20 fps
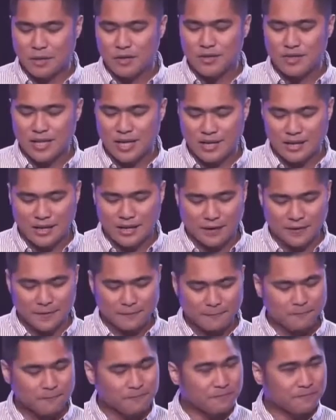Sinai.
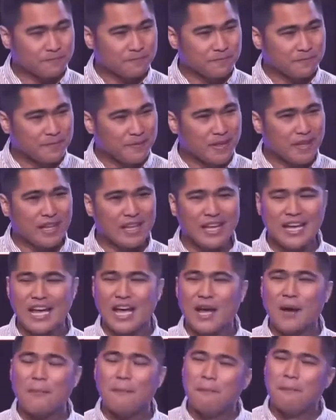
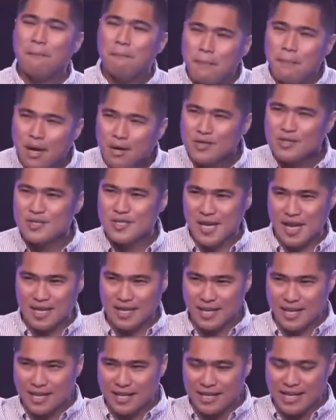Mount
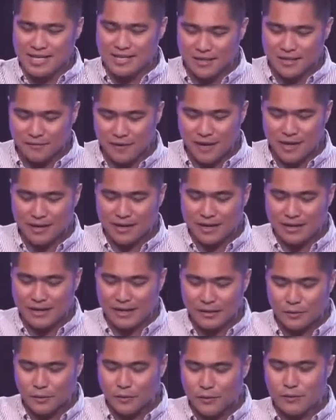Sinai is divided
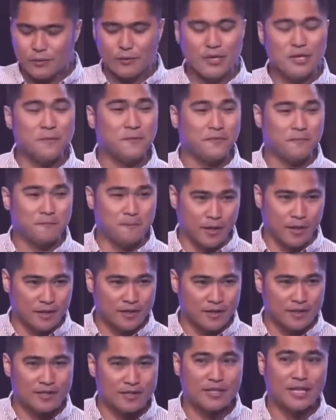into three
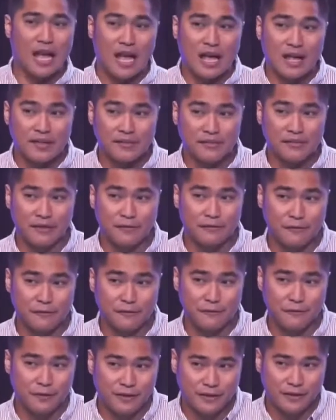parts the
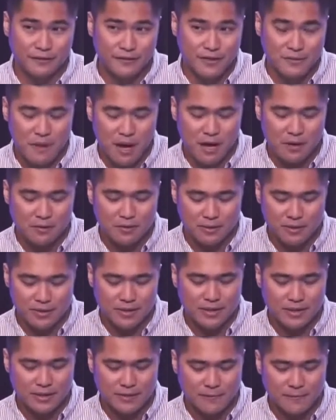foot of the
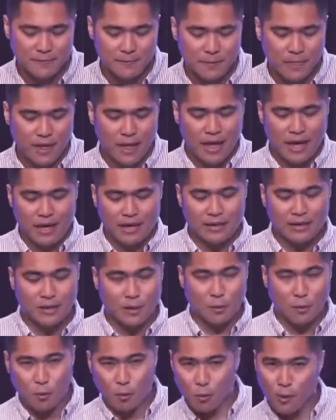mountain, the
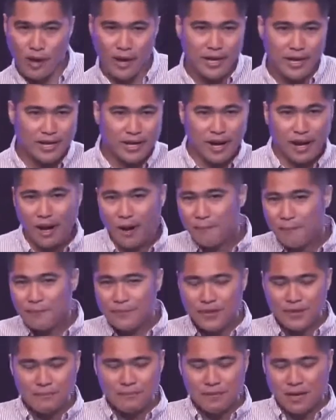way up
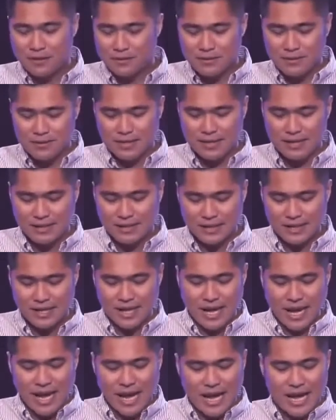the mountain
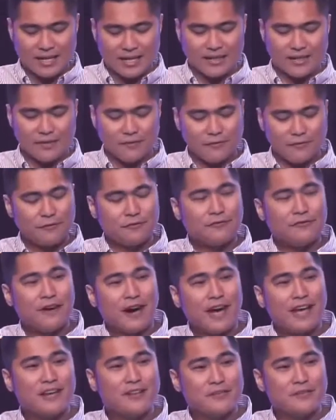and the
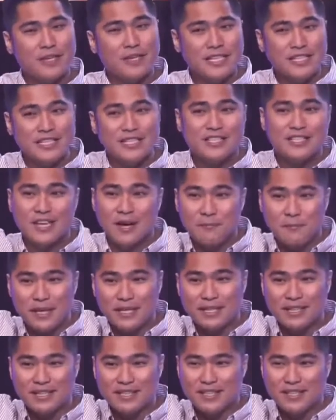fiery
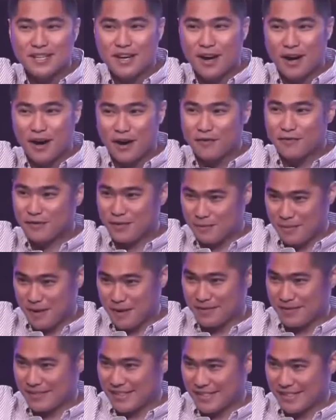summit of the
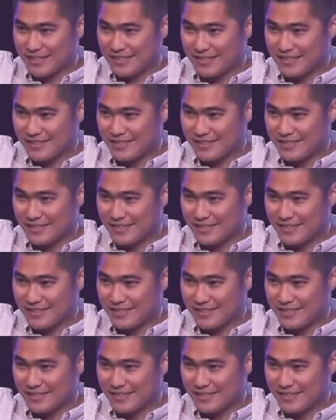mountain.